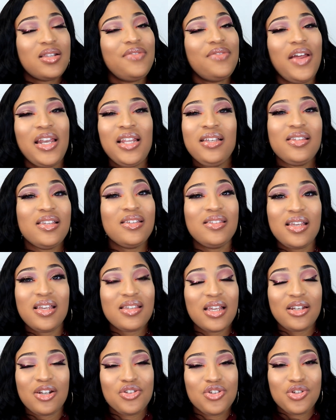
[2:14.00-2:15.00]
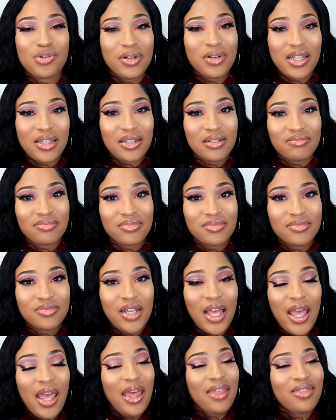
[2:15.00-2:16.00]
these days are not joking.
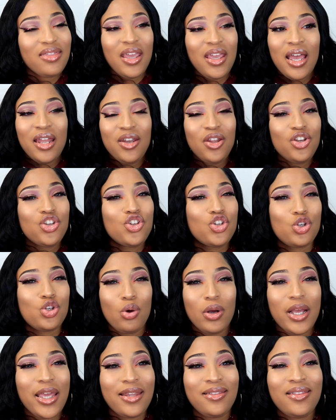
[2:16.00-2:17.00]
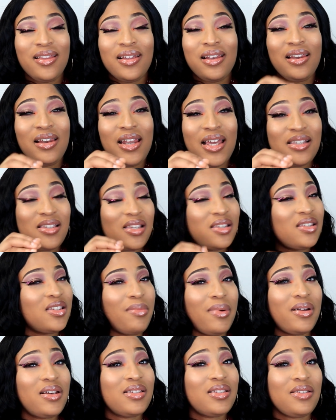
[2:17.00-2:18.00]
They are not joking. The lace in
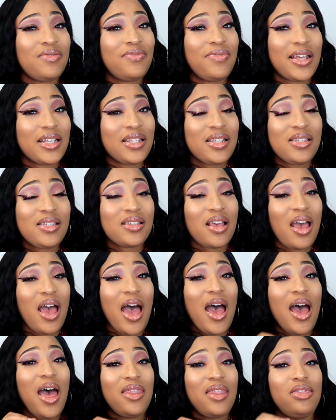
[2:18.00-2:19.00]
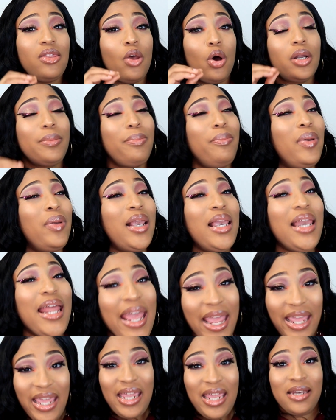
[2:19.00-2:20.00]
some of the synthetics are not
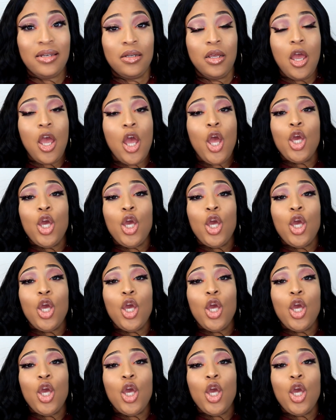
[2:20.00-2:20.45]
playing.